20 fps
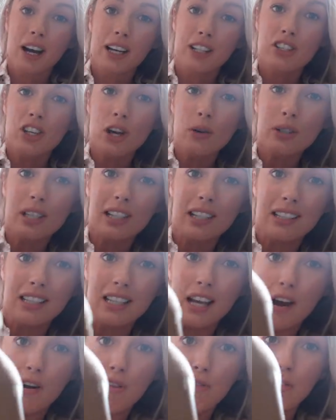I don't
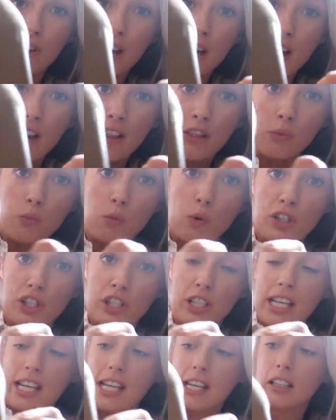love the
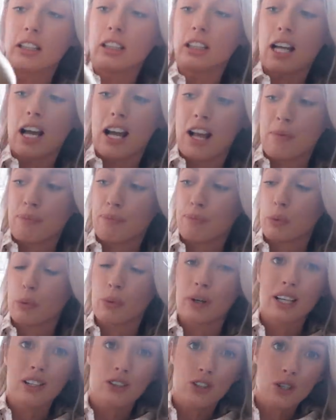wooden heel, but
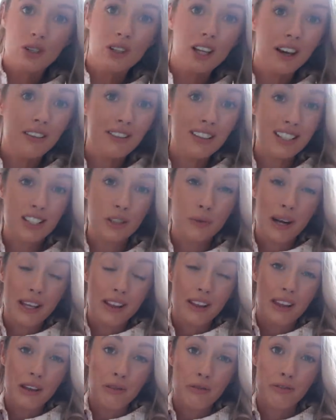what I do love is the way
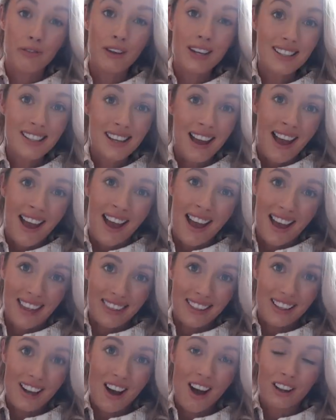that they fit,
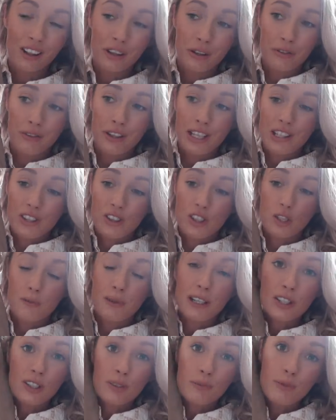and the colour of these just
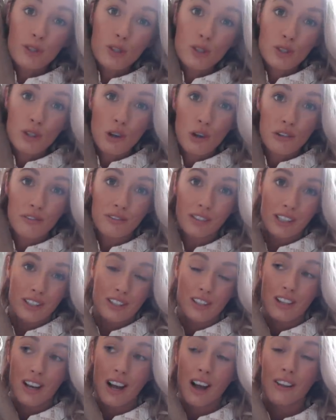makes them so
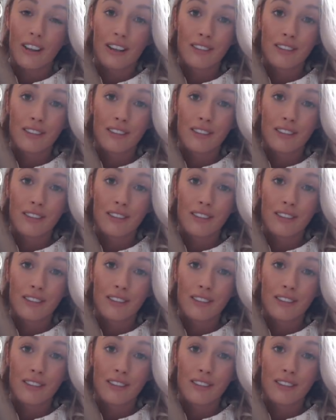versatile.